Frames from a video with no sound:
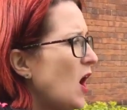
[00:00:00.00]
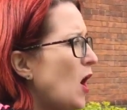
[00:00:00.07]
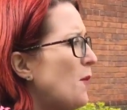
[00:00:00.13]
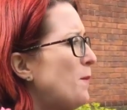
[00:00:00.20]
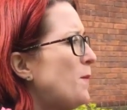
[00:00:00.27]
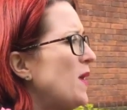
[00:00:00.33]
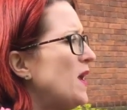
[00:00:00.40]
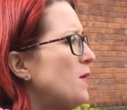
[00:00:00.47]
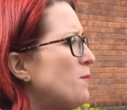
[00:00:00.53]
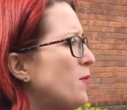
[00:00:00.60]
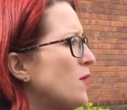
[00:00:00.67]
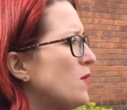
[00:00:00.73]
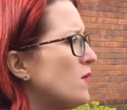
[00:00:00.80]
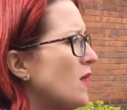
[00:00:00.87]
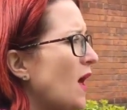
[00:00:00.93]
and
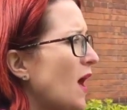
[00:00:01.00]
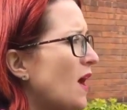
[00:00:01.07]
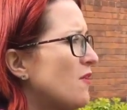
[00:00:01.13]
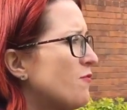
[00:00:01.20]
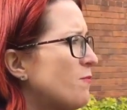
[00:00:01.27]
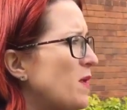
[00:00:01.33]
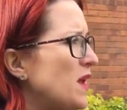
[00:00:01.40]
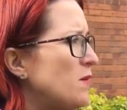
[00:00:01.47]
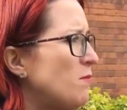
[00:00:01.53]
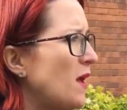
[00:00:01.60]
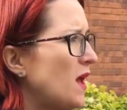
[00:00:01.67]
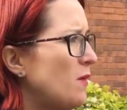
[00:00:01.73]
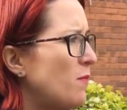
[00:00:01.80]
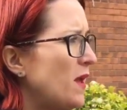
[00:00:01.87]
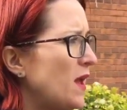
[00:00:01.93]
people have been
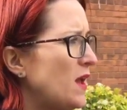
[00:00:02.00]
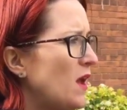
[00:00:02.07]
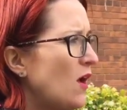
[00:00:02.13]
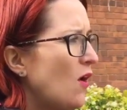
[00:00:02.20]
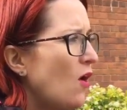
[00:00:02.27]
maybe